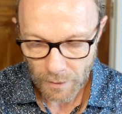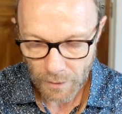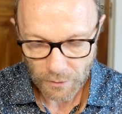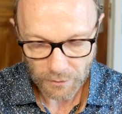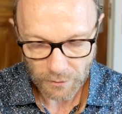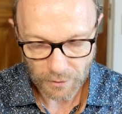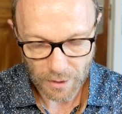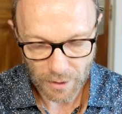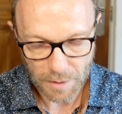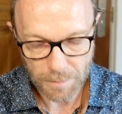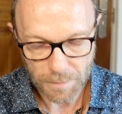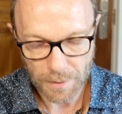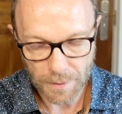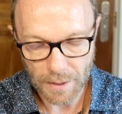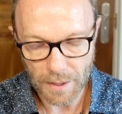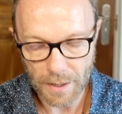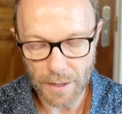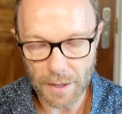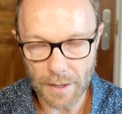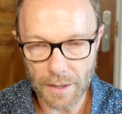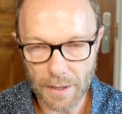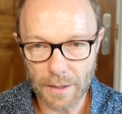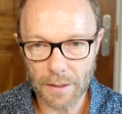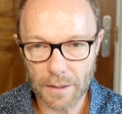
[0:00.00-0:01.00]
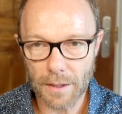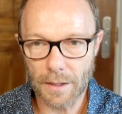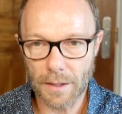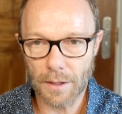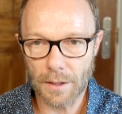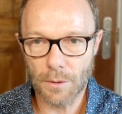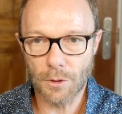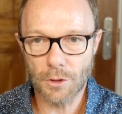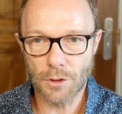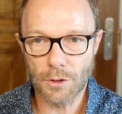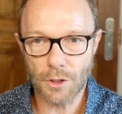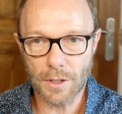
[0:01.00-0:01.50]
Set up by a guy
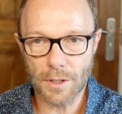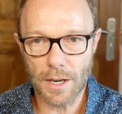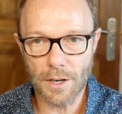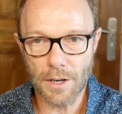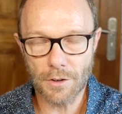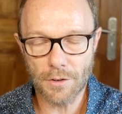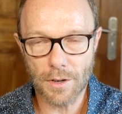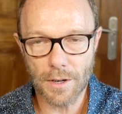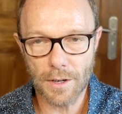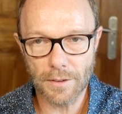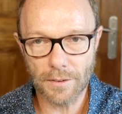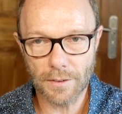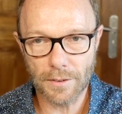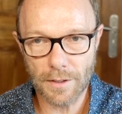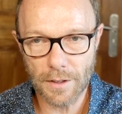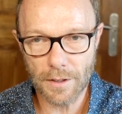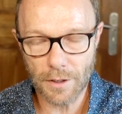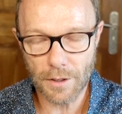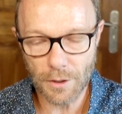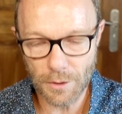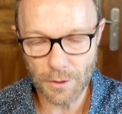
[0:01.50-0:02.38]
called John Hundreiser,